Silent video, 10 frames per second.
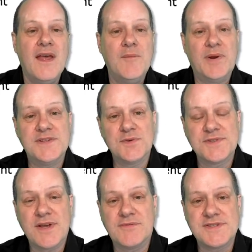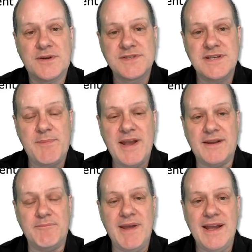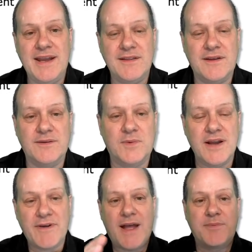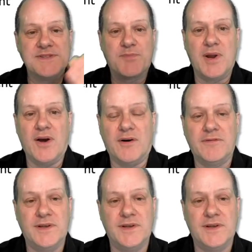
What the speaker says: But it's also result independent, meaning that whatever happens pre-off,